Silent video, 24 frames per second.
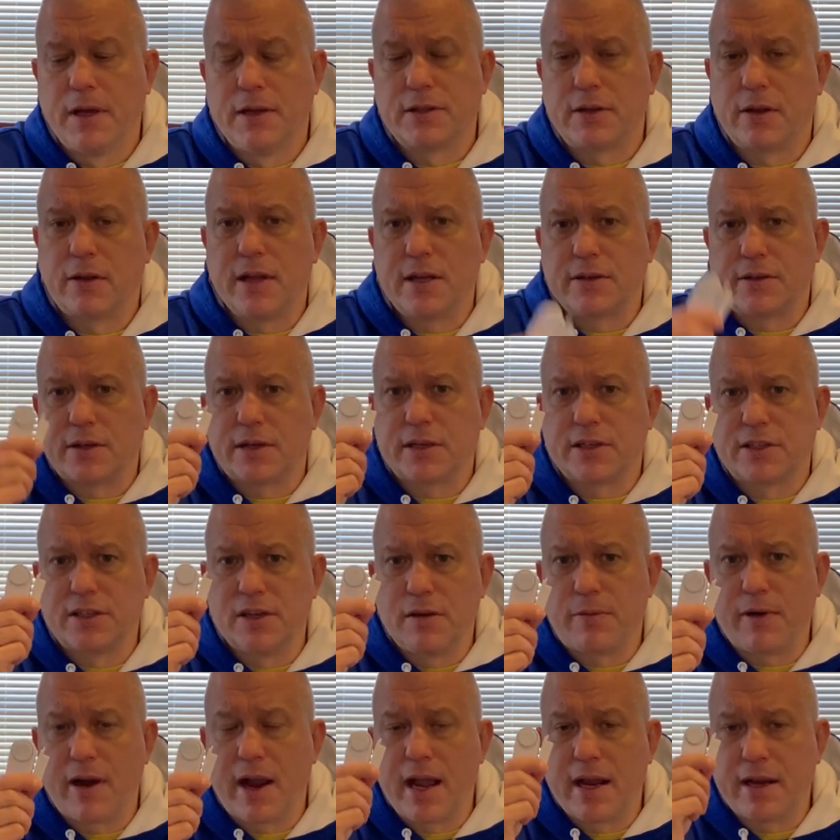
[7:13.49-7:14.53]
So these are just
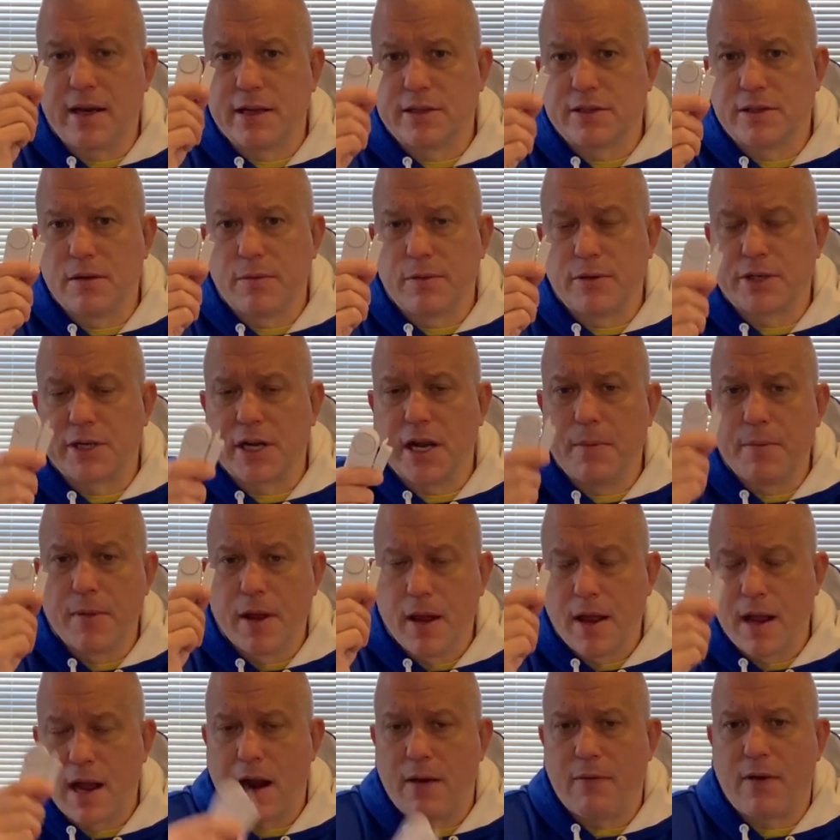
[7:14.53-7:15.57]
super handy, super cheap.
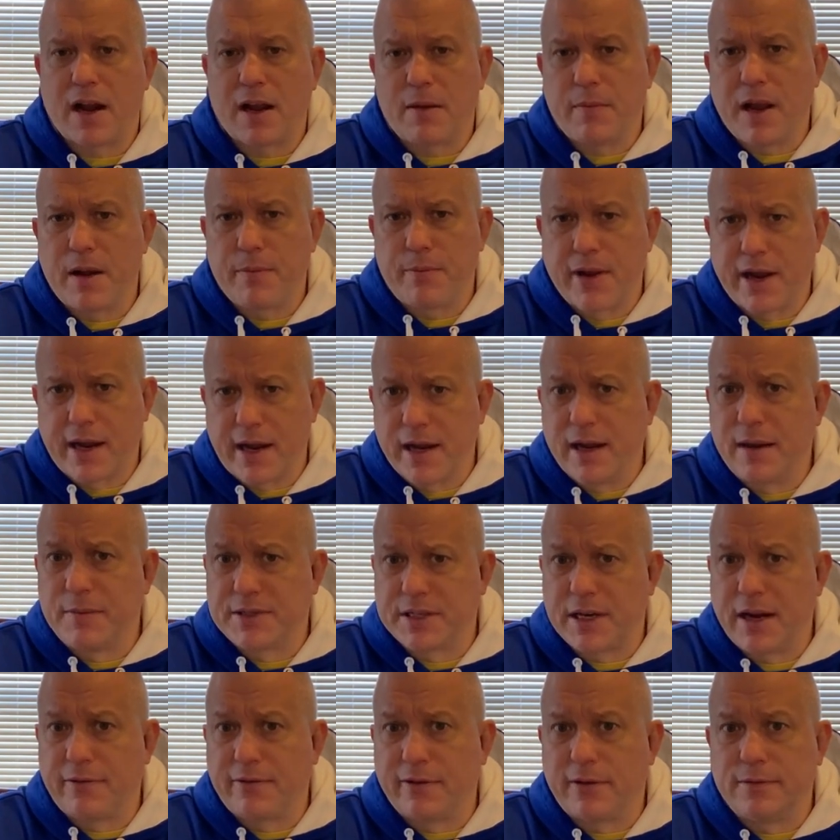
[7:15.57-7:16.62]
I recommend picking up
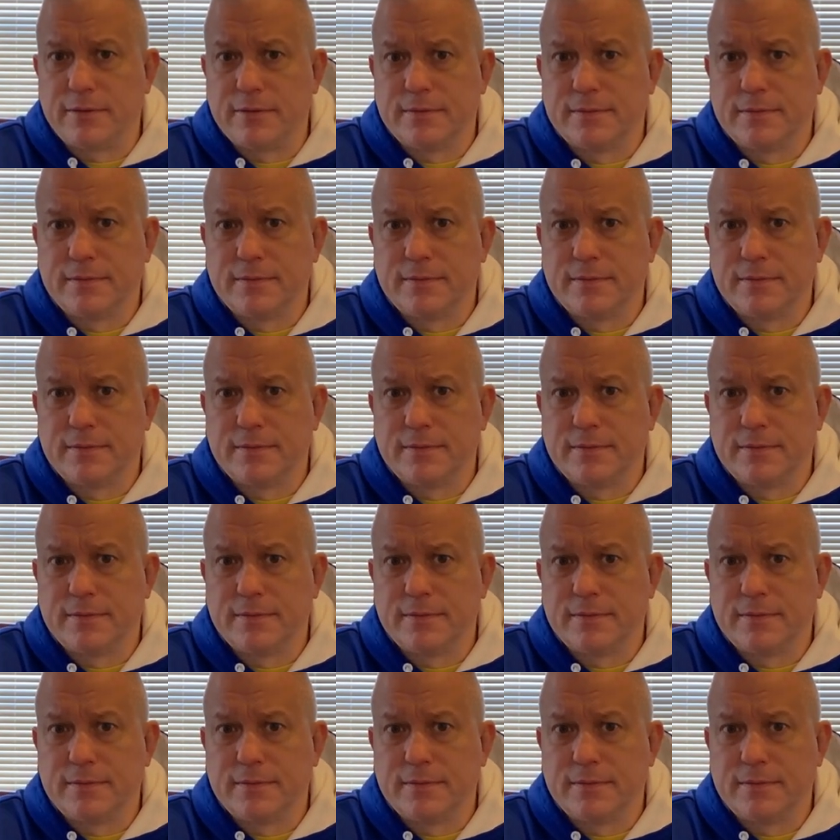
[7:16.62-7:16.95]
several.